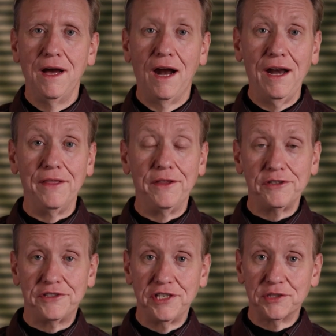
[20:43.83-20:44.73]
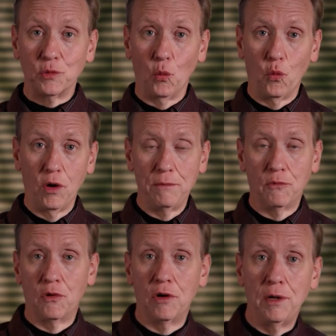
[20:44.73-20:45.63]
All right, there's just one
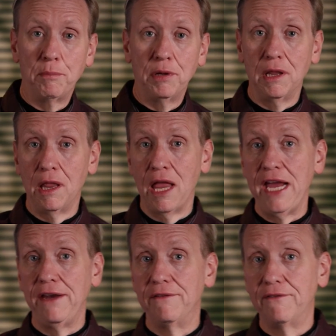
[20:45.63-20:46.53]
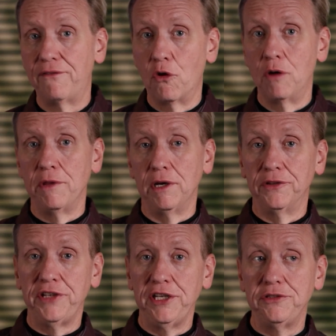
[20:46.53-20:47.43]
more polite form that I'll
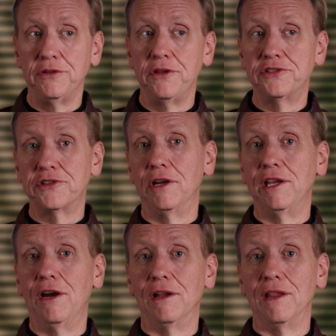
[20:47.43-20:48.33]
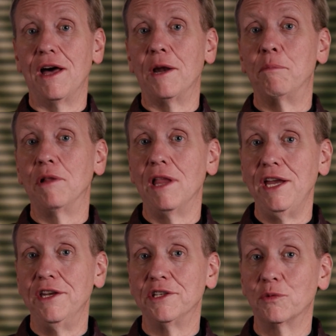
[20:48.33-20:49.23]
teach you. There certainly are a lot of
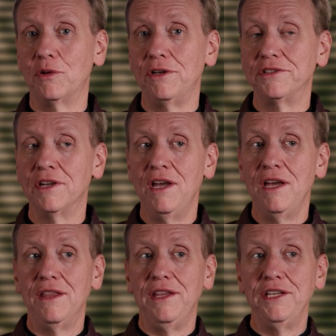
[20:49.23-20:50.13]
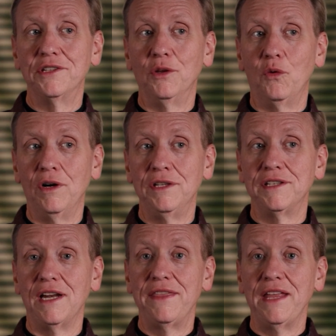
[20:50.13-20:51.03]
politeness words. These are the ones
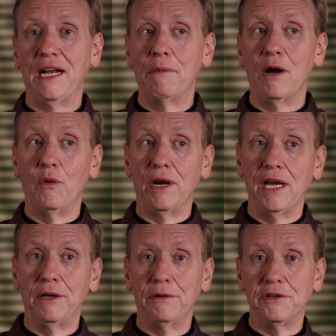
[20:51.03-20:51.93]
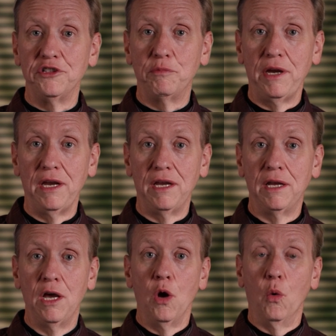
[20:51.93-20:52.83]
that I think about when I go to Japan,
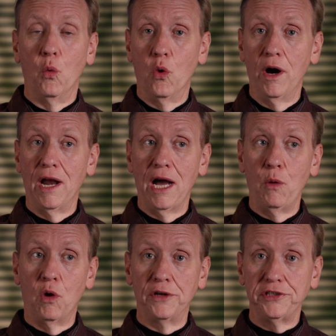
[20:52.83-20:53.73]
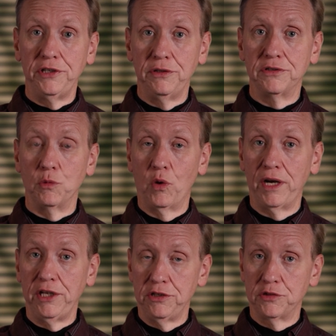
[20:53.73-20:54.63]
what I want to use and what I
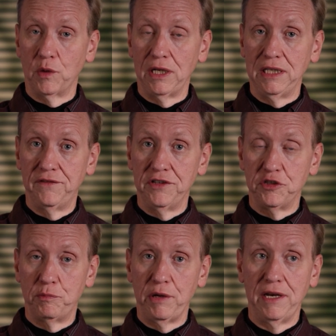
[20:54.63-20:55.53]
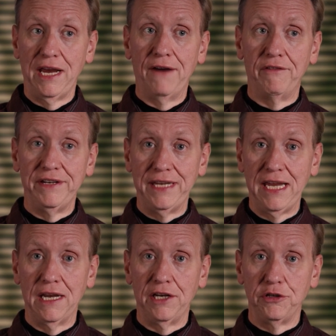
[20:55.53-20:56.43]
used when I lived in Japan every
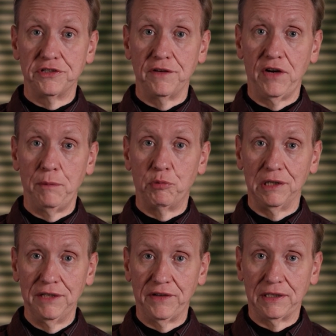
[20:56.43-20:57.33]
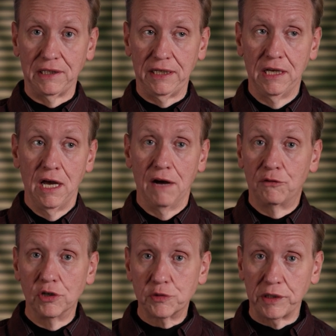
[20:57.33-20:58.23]
day, and I used it very prolifically. Of
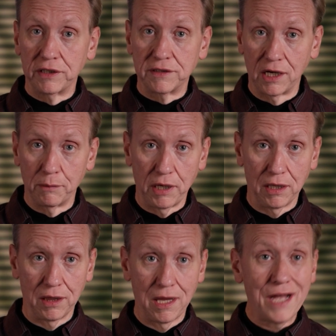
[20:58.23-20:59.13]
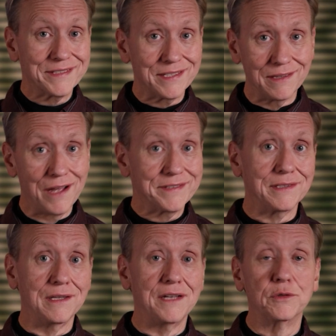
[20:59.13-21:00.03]
course, we could talk about lots and lots
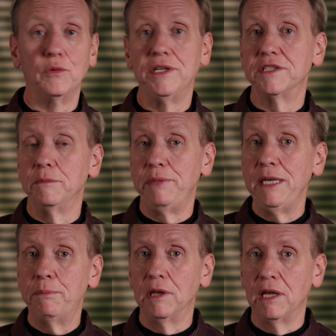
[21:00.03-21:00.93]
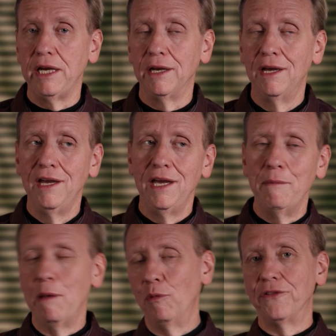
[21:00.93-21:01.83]
and lots of ways to be polite, and
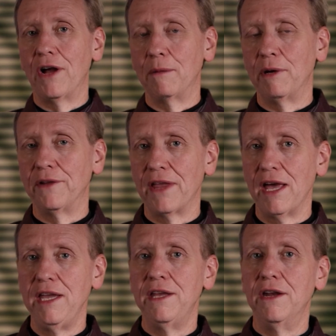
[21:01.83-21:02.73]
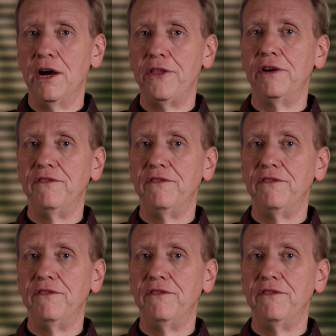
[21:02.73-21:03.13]
maybe we'll talk about that in other